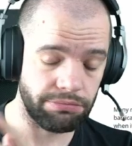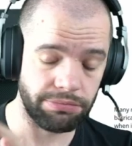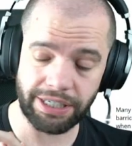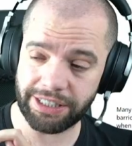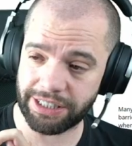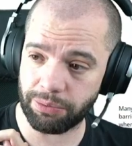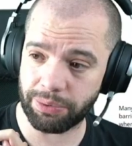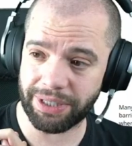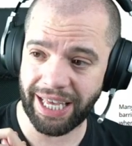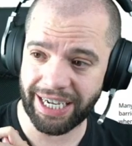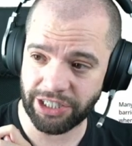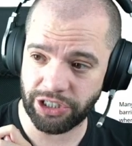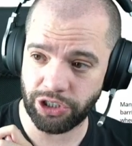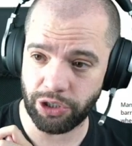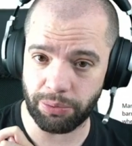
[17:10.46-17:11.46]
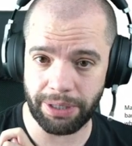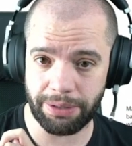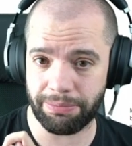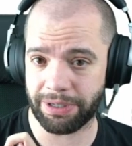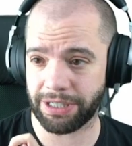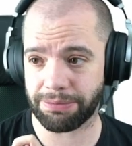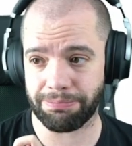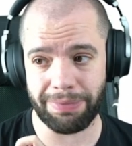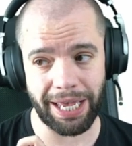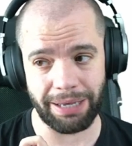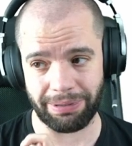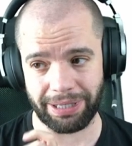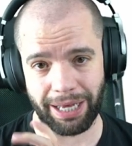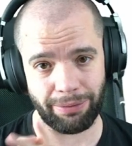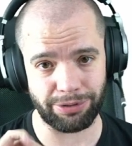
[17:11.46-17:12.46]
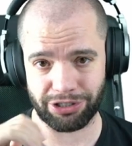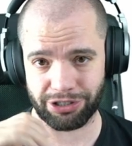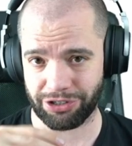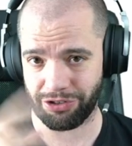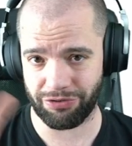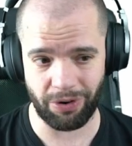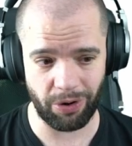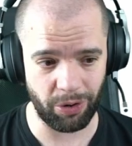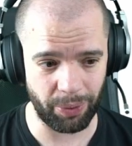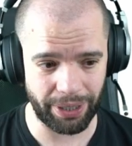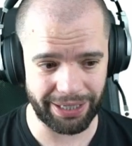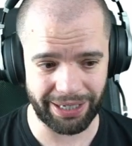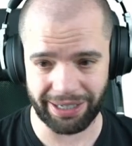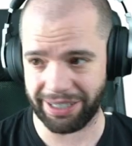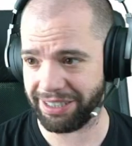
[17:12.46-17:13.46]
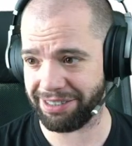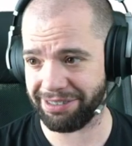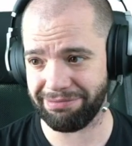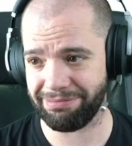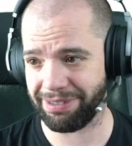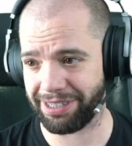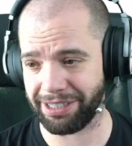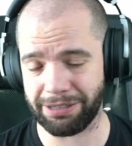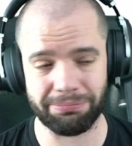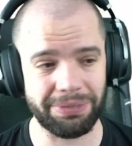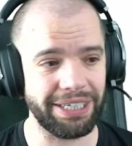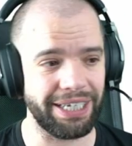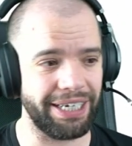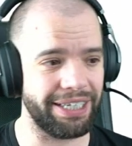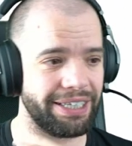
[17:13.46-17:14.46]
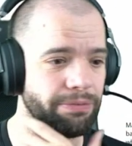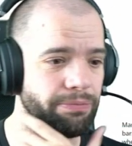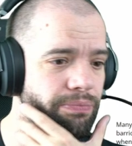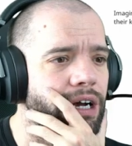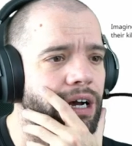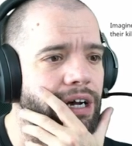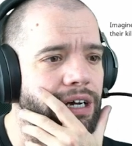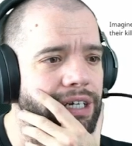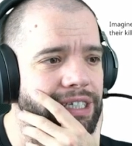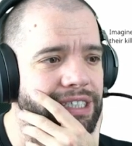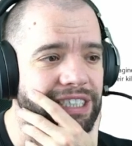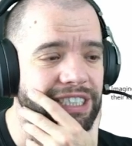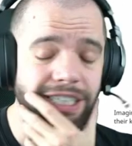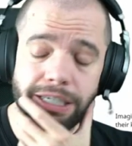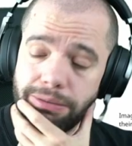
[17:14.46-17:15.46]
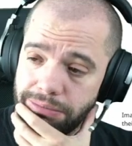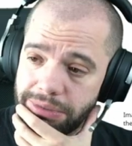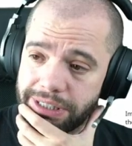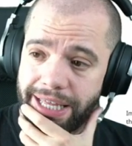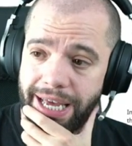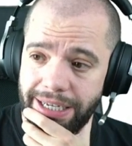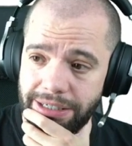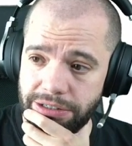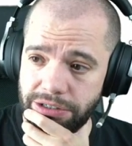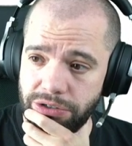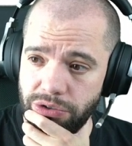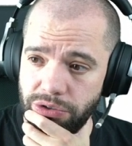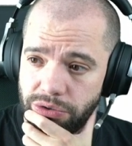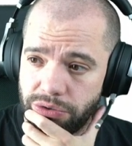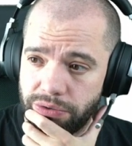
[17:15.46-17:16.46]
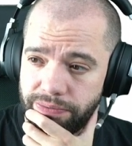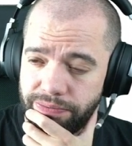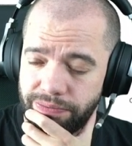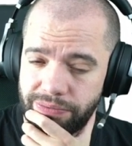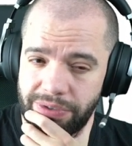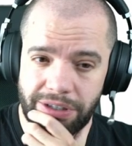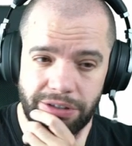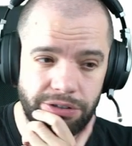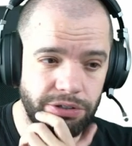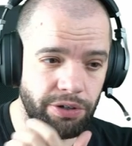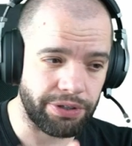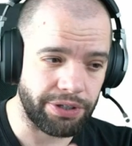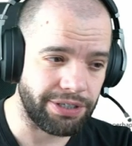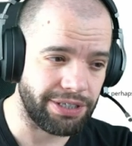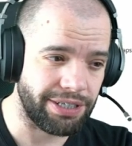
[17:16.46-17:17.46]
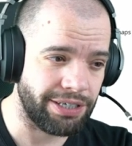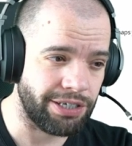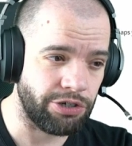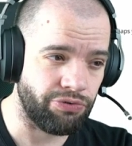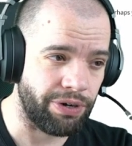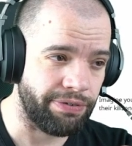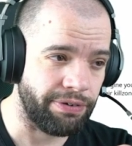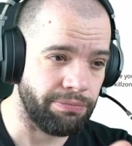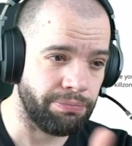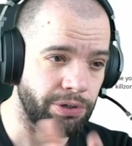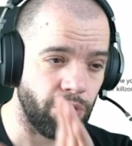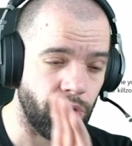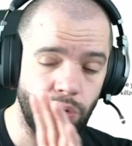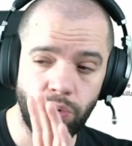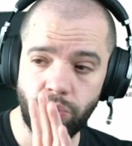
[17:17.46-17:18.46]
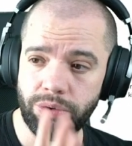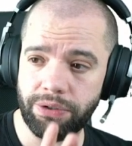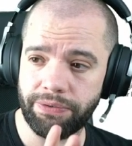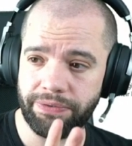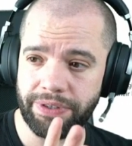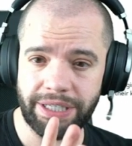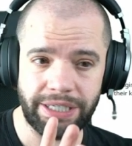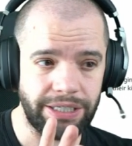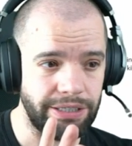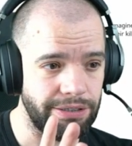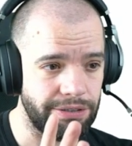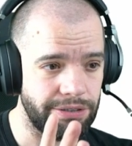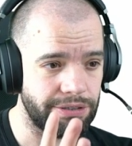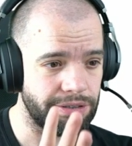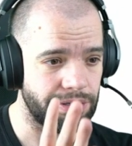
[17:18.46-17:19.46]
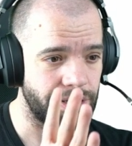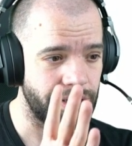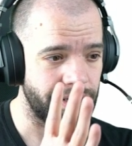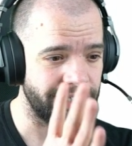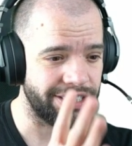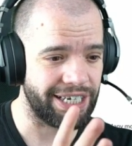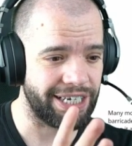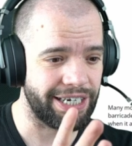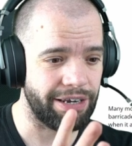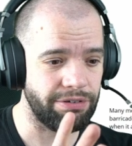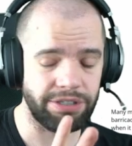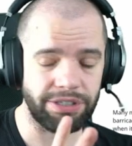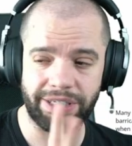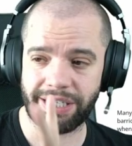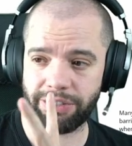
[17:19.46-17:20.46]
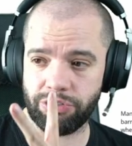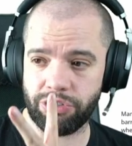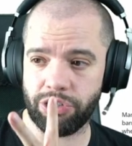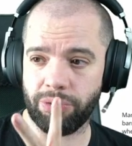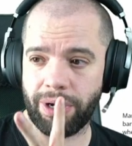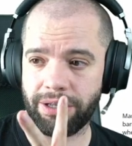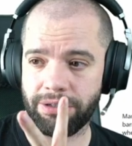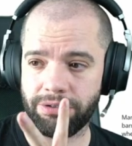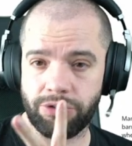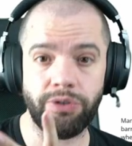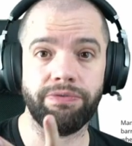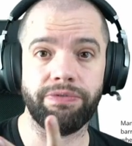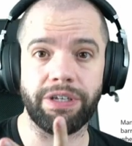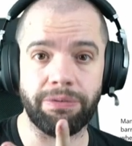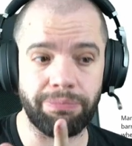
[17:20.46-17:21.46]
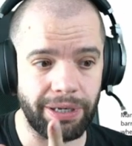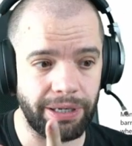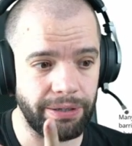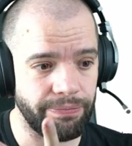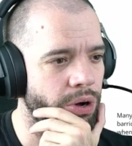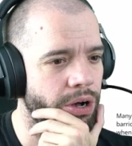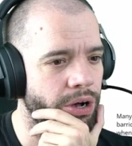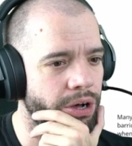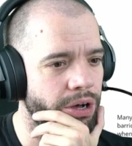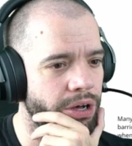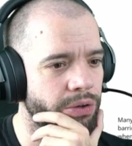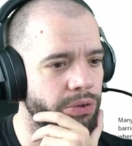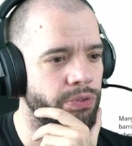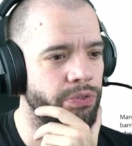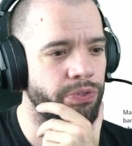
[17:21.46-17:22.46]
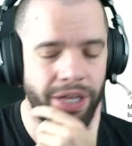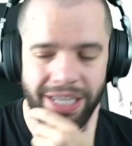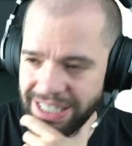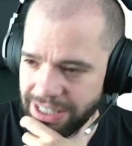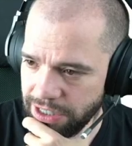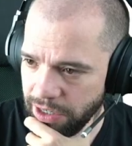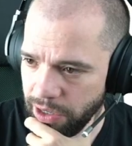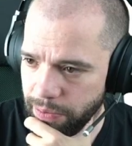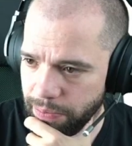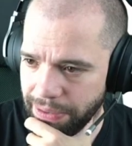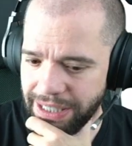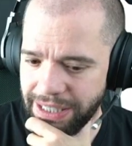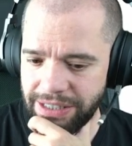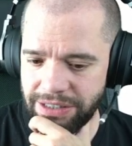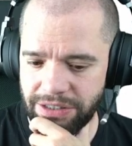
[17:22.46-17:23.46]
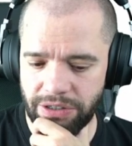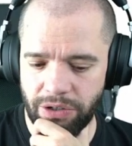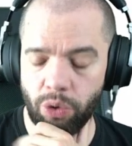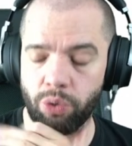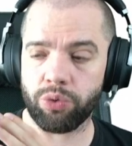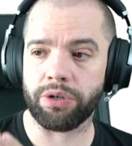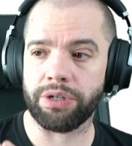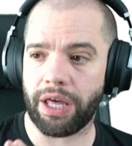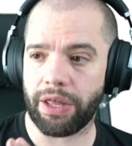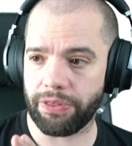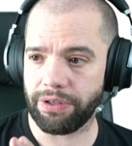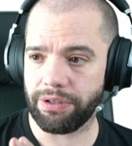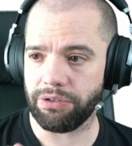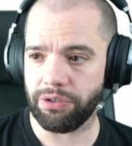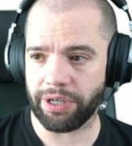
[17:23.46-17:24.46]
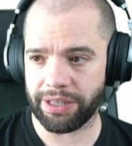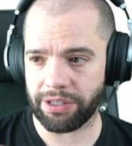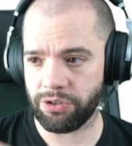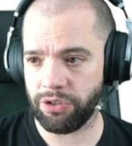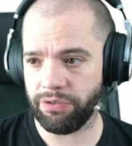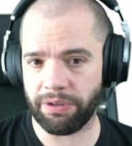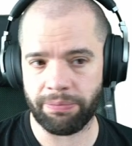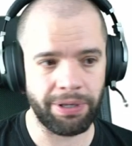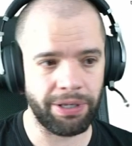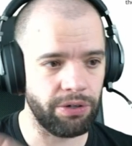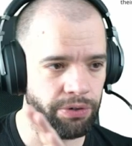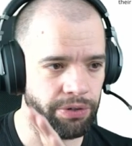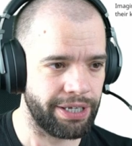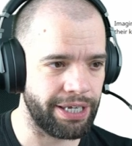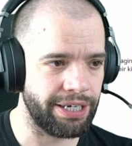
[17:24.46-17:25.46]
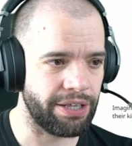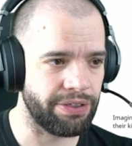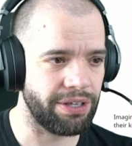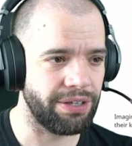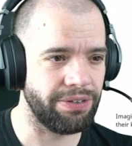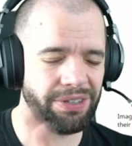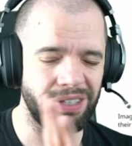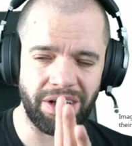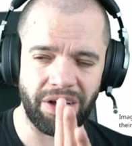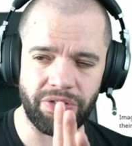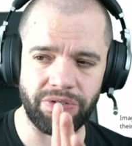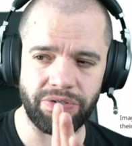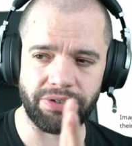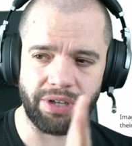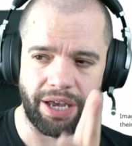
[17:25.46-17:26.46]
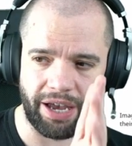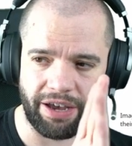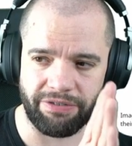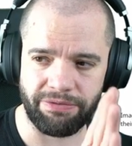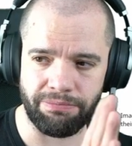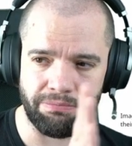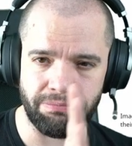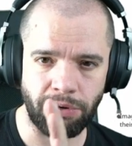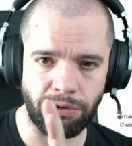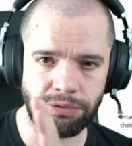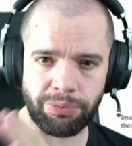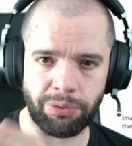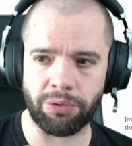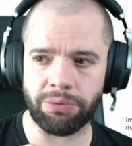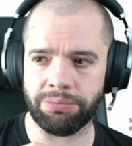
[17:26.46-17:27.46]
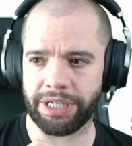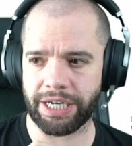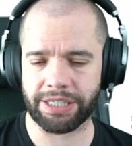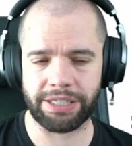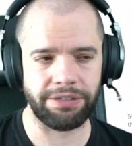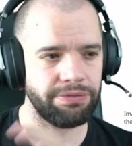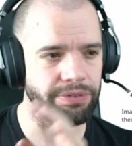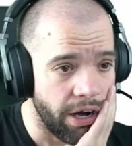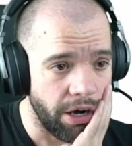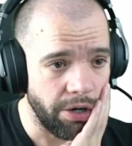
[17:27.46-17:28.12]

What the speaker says: Let's see what they actually do with it, because maybe that was just a throwaway line and they didn't mean anything. It seems that, not that this is relevant, but all of these secondaries get you two VP. The interlope is all or nothing. You get the 2 VP or you get nothing. The others have multiple objectives.